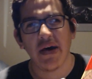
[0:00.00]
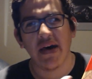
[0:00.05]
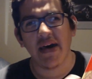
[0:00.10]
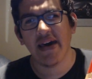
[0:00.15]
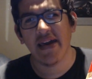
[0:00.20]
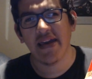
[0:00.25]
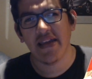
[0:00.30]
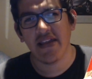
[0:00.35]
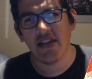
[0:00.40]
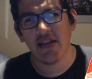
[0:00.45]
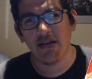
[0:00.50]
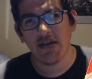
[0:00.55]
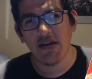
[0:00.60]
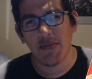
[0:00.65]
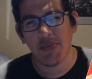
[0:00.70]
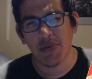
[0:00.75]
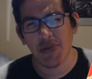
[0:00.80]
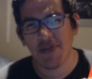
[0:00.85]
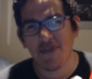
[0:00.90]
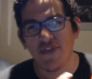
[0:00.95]
I
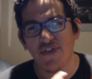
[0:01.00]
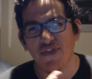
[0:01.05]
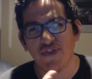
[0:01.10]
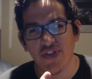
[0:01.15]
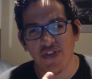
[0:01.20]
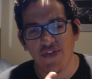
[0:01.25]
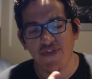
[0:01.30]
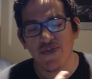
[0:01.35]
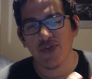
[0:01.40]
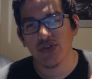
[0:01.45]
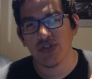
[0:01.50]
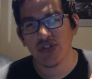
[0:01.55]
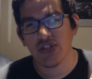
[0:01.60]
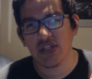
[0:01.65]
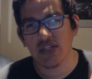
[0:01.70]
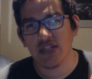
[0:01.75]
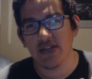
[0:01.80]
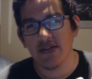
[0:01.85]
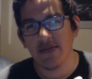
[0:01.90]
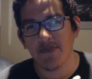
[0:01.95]
believe, the first
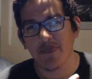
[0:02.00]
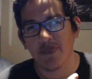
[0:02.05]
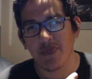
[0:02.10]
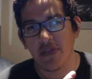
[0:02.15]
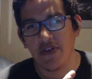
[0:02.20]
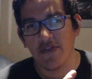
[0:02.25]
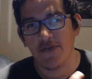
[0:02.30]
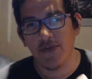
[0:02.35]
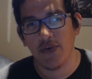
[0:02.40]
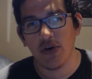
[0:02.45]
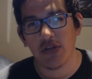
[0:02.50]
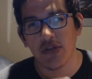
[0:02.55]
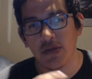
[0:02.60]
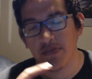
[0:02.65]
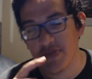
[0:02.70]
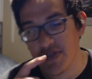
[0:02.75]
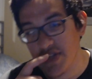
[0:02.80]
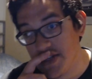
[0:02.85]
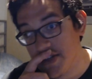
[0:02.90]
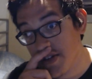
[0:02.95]
volume
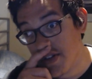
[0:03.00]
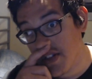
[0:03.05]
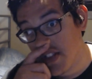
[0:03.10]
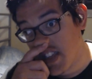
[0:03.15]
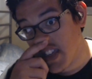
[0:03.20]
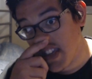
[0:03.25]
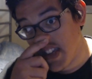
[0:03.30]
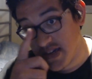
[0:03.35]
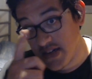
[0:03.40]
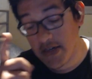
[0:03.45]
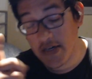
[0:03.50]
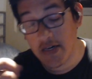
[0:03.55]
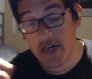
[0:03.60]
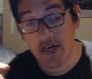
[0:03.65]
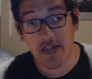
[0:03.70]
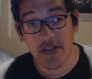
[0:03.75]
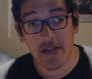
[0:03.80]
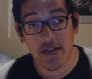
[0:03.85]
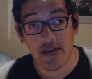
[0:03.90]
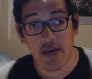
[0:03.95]
digitally
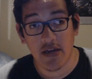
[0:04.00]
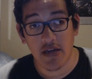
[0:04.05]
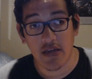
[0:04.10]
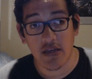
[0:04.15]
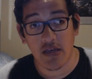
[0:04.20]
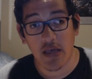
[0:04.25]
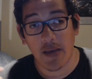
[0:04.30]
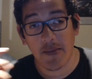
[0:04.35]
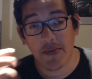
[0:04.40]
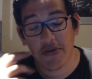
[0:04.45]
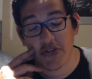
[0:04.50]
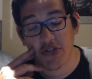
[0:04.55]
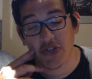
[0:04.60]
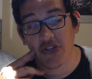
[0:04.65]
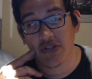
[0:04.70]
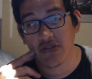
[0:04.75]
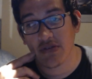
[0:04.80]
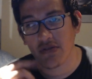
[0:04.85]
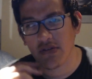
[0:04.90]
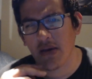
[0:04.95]
on
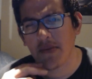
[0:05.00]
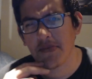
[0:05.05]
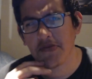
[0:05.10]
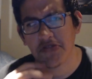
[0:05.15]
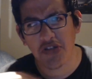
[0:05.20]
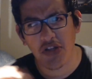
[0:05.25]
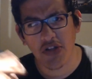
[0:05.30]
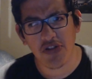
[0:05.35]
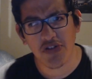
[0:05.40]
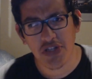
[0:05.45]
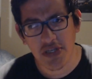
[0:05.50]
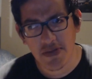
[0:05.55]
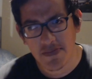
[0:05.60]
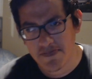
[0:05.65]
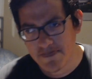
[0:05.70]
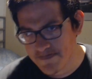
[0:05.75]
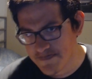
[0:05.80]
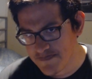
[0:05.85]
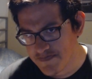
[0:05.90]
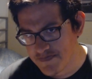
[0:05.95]
Comixology
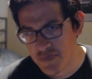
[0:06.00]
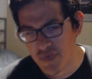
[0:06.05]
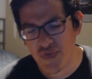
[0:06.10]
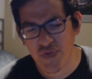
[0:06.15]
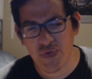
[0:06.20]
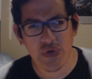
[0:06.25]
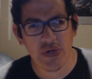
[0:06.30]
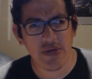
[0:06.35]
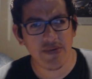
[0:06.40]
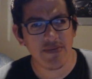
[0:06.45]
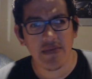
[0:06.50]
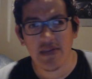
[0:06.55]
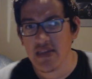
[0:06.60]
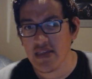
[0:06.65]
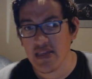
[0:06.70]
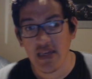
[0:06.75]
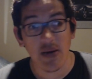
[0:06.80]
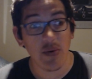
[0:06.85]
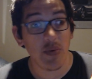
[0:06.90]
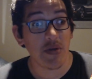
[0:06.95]
before
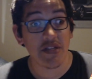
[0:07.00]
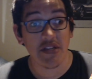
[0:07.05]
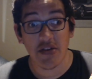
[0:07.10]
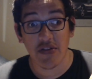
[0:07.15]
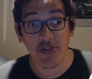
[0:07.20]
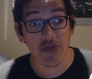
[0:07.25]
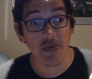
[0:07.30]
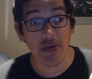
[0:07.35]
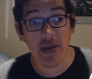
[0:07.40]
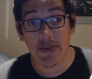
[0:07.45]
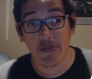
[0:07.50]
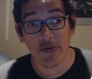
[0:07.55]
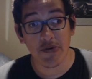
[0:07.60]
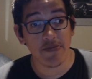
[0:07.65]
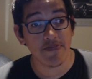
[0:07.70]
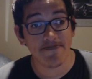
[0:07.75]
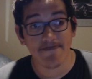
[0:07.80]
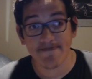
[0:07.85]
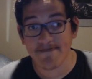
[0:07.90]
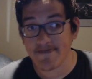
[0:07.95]
it went down the crapper,
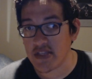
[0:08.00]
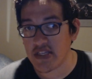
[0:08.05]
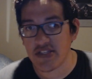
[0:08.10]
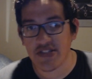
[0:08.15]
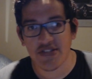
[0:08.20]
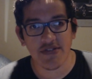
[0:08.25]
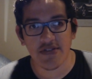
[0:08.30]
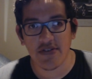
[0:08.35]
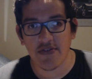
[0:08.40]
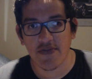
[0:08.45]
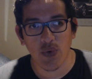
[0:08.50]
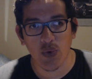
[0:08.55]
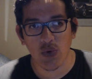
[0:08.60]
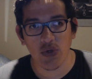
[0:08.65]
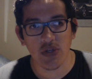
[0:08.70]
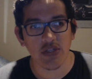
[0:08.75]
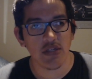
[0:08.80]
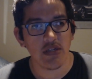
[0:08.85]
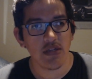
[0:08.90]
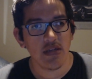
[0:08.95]
because, of
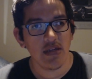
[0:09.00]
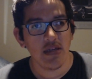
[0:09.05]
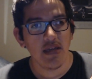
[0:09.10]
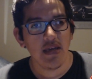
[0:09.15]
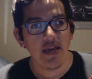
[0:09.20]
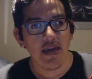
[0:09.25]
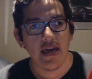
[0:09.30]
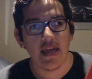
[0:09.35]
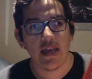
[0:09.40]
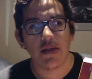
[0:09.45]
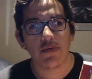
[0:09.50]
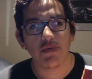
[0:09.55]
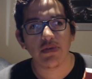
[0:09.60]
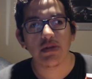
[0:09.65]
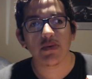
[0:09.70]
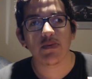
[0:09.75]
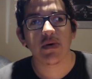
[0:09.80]
course. And I really wanted